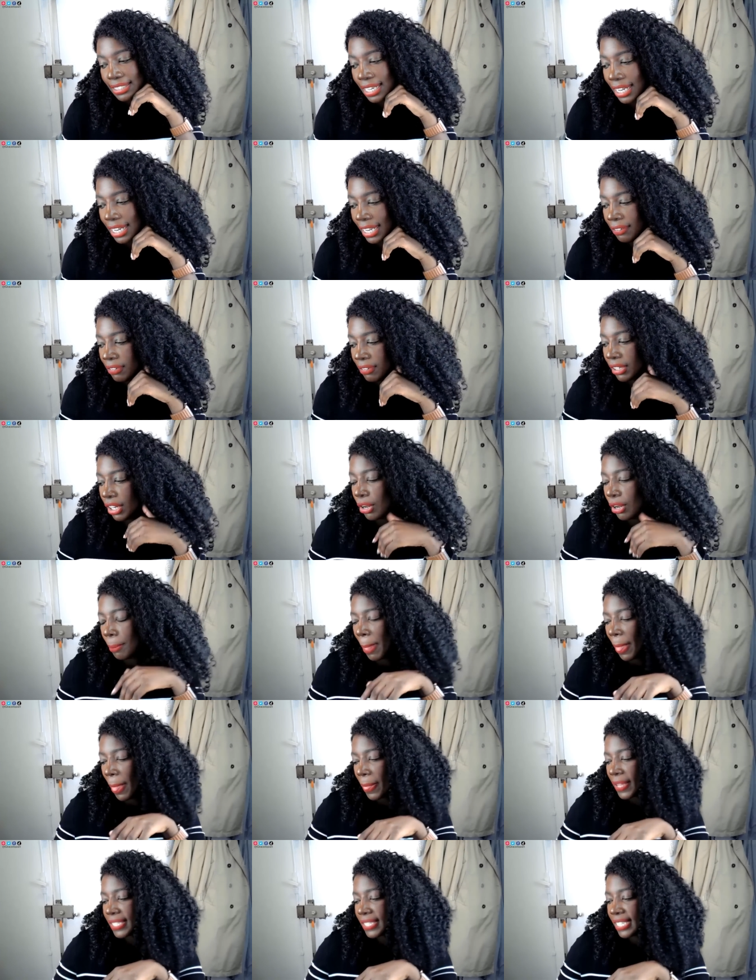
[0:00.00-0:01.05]
I really hope that
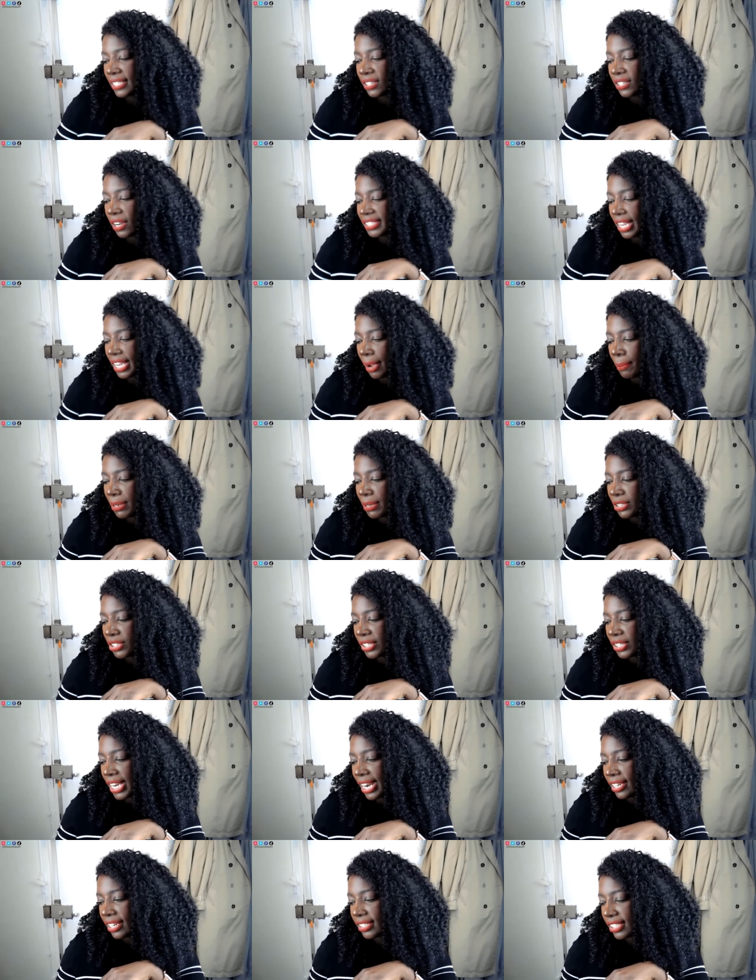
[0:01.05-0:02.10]
this has not damaged
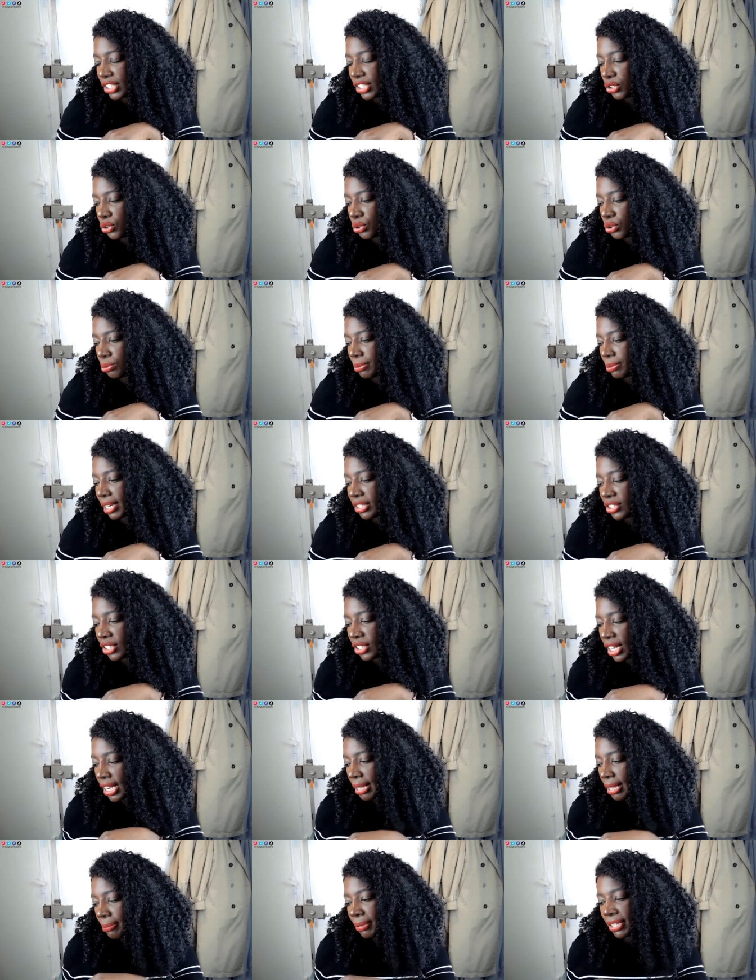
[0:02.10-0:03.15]
Nancy too much
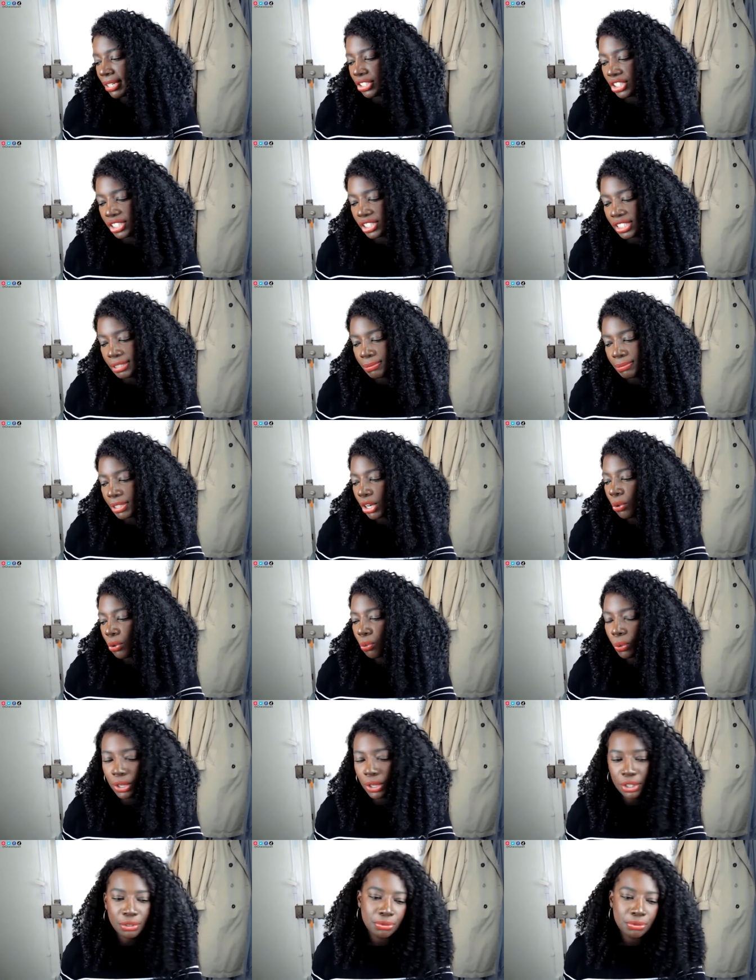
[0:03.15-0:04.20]
because she seems like a
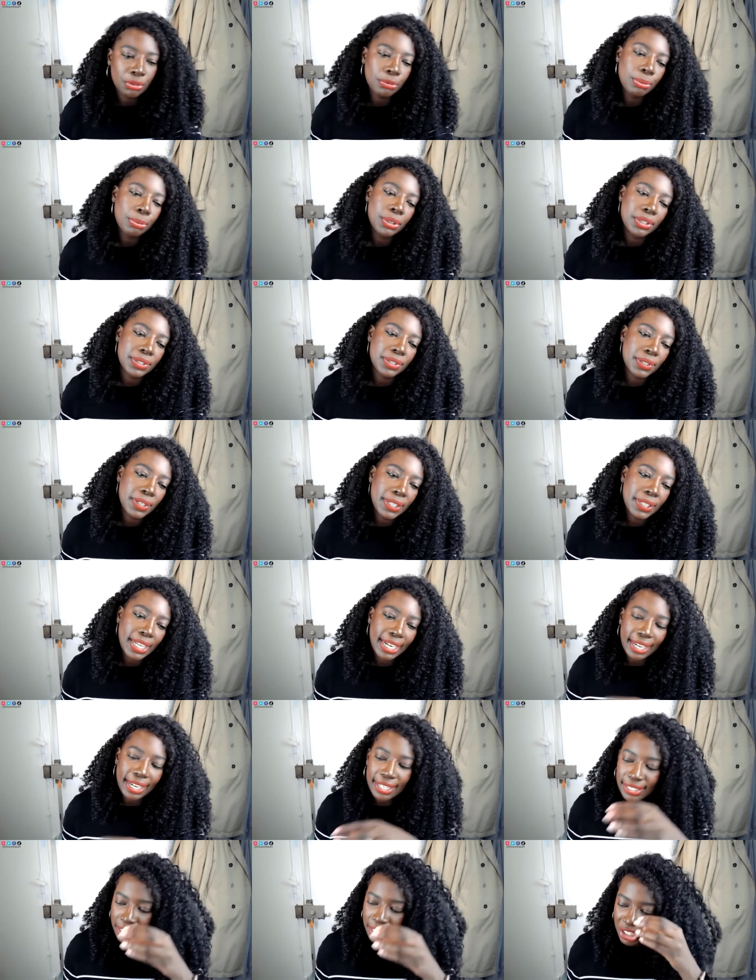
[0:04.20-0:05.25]
wonderful person. And like
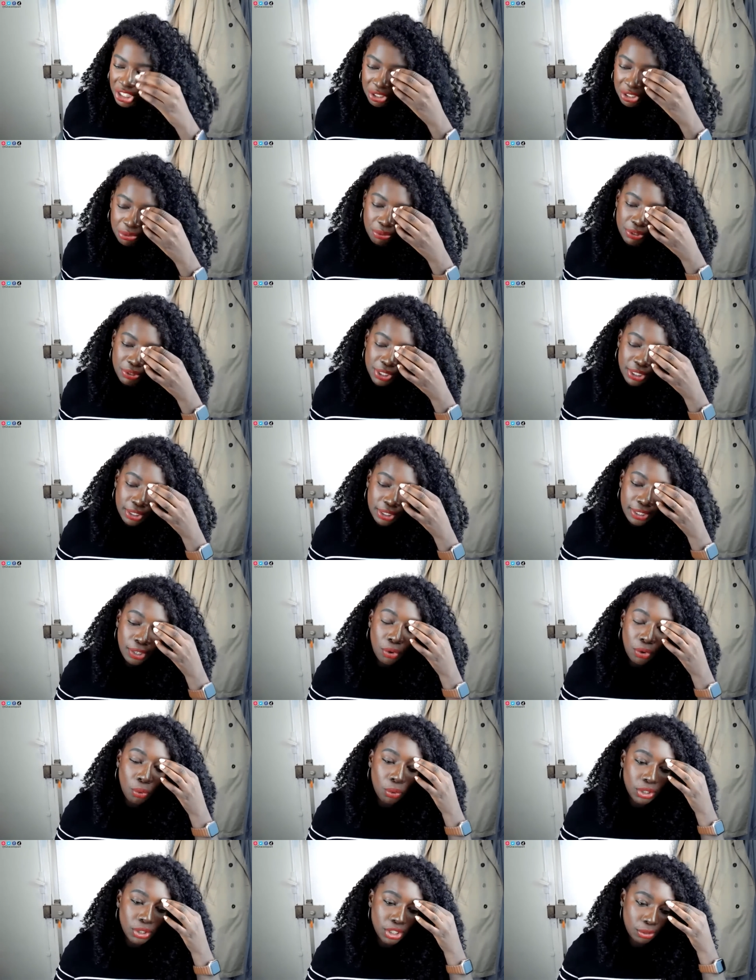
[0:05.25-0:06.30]
I said, she's a physically
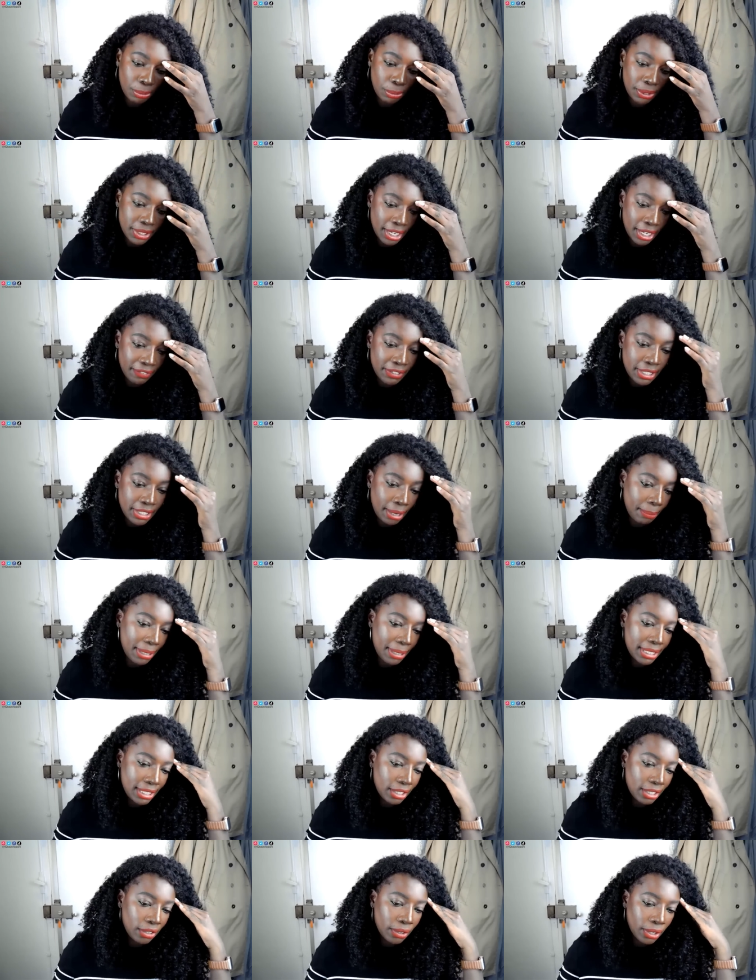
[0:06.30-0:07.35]
gorgeous person. Every time I
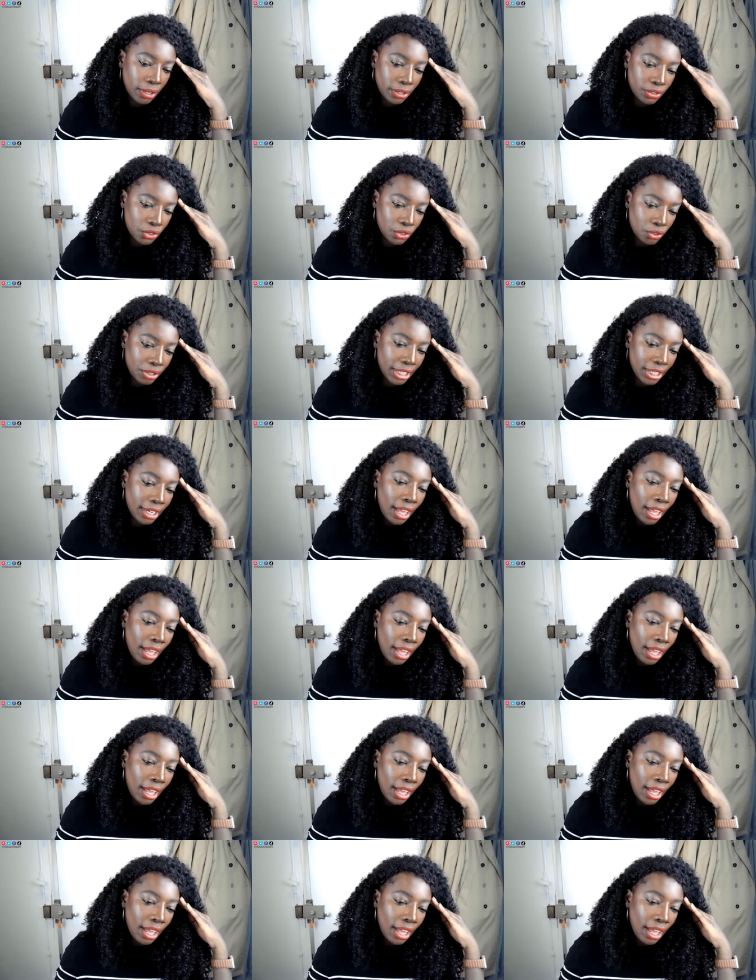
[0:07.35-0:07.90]
see her on screen,